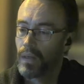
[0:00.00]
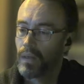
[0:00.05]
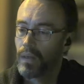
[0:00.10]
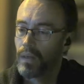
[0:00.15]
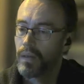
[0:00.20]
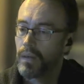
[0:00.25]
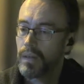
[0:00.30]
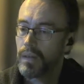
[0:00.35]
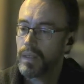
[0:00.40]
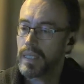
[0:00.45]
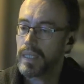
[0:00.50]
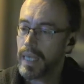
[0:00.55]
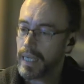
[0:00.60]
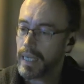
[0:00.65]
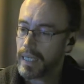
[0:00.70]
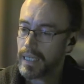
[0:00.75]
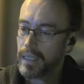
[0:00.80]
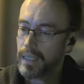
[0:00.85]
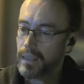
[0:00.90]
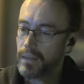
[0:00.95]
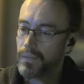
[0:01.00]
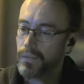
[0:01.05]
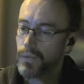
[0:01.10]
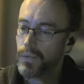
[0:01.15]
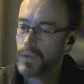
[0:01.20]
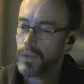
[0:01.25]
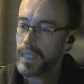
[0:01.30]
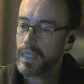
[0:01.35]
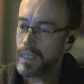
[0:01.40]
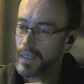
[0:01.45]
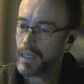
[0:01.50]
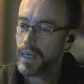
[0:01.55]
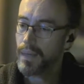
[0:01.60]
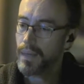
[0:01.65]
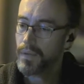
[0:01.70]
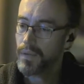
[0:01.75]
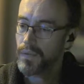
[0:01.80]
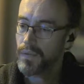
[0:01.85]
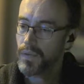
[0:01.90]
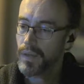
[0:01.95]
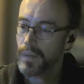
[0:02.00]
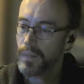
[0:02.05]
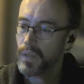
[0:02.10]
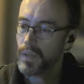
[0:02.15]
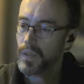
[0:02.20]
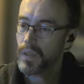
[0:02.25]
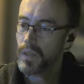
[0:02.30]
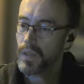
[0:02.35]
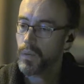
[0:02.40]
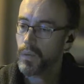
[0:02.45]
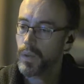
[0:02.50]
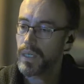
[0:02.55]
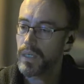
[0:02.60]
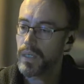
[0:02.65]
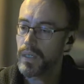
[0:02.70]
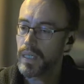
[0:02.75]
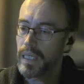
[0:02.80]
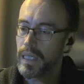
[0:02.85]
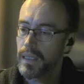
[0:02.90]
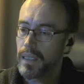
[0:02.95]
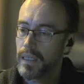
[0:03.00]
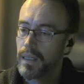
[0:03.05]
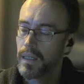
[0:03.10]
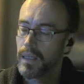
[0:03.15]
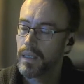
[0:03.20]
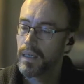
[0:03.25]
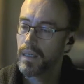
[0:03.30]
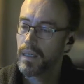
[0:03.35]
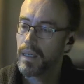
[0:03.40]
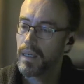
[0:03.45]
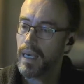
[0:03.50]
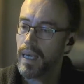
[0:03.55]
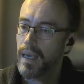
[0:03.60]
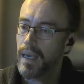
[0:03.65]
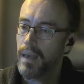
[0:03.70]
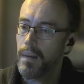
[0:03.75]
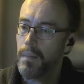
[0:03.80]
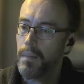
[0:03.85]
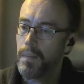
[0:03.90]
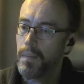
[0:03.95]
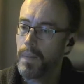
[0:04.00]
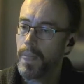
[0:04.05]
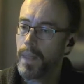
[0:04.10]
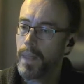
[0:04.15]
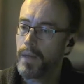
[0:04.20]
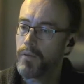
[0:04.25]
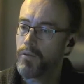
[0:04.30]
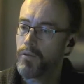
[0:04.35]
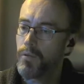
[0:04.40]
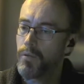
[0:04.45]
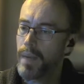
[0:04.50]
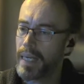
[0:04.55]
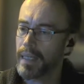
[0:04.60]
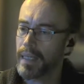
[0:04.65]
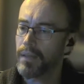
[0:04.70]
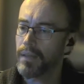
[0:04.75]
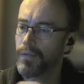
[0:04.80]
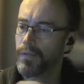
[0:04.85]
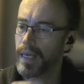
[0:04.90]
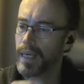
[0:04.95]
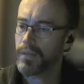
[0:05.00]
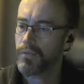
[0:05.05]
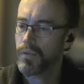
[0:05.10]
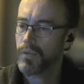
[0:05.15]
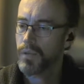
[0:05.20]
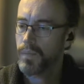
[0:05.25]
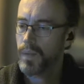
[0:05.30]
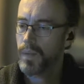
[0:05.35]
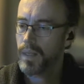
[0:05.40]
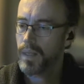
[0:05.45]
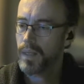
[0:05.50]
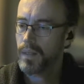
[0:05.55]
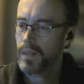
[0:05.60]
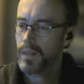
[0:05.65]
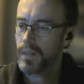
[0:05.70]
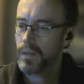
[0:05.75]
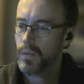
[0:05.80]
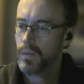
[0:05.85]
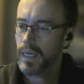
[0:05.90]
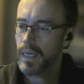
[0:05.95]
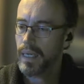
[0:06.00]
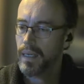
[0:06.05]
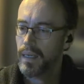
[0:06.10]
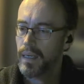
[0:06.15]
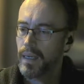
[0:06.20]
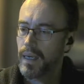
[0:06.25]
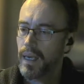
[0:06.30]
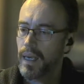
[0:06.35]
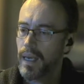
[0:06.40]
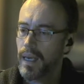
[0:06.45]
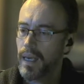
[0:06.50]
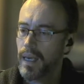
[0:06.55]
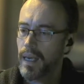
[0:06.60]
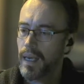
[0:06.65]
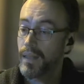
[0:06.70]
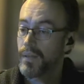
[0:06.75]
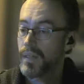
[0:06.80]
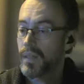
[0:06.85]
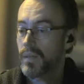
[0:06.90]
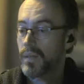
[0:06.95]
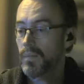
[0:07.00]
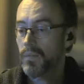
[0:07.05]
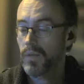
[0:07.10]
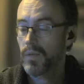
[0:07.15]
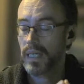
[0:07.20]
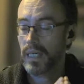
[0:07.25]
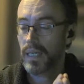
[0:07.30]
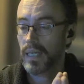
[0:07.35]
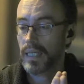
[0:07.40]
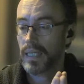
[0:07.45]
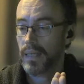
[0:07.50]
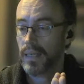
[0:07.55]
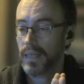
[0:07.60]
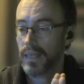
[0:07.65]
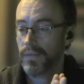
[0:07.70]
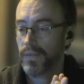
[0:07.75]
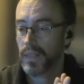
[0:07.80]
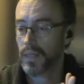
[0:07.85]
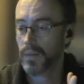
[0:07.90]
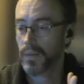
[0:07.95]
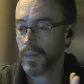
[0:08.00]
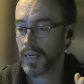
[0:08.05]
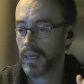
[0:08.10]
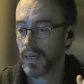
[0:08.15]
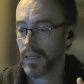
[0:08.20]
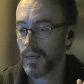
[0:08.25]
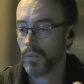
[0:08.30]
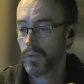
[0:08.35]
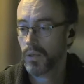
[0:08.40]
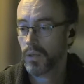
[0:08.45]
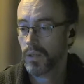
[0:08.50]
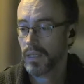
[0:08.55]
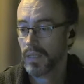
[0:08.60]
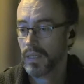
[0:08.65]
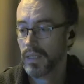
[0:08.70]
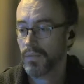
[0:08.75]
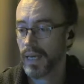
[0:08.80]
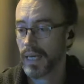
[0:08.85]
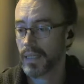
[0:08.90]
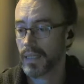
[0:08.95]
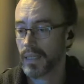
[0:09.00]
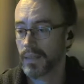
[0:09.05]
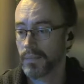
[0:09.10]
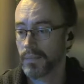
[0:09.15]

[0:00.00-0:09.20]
setting for these types of treatments, where you need dramatic and fast response quickly. And there is some really nice evidence coming out of that world. In fact,